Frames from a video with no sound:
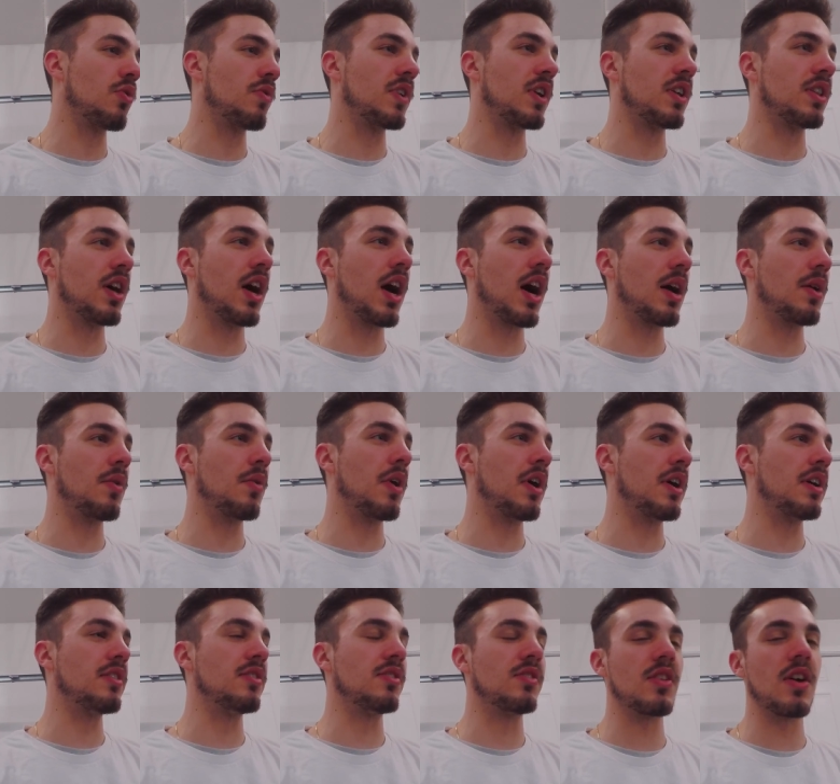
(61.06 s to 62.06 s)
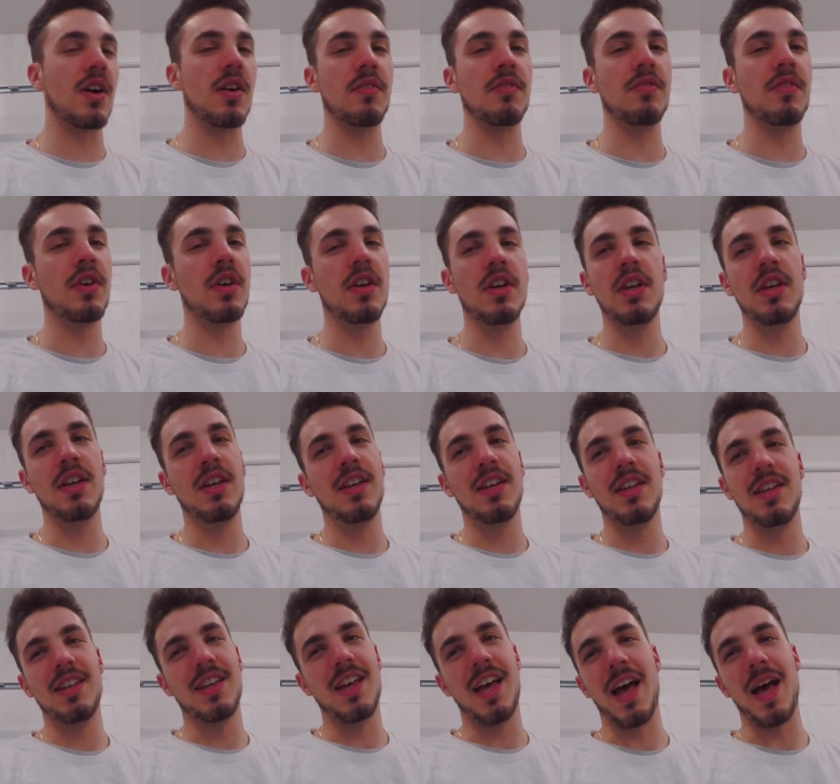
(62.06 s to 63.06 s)
it on the highway and stuff.
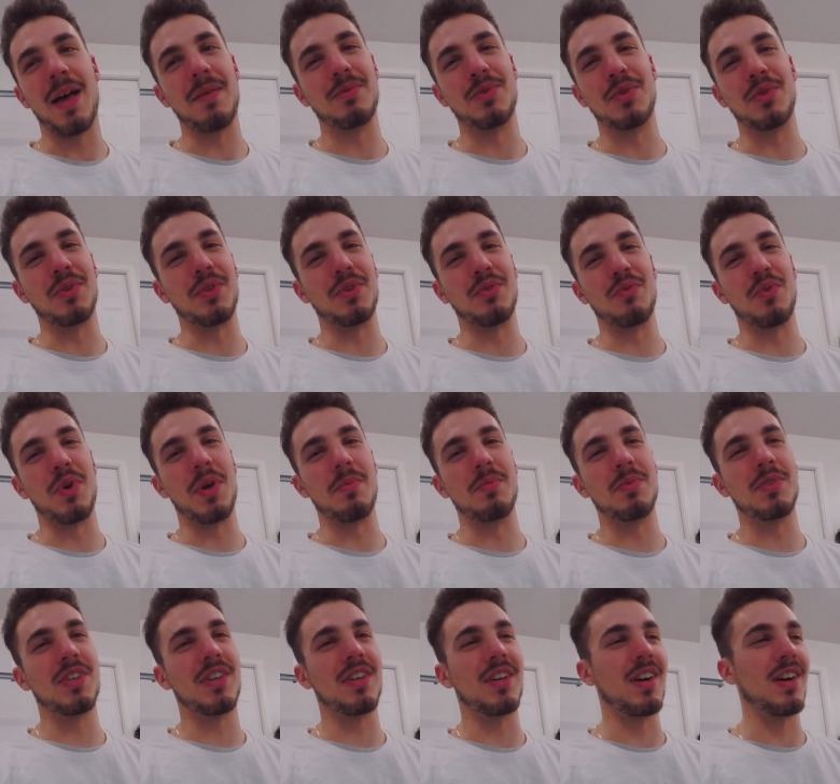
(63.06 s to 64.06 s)
Absolutely rips.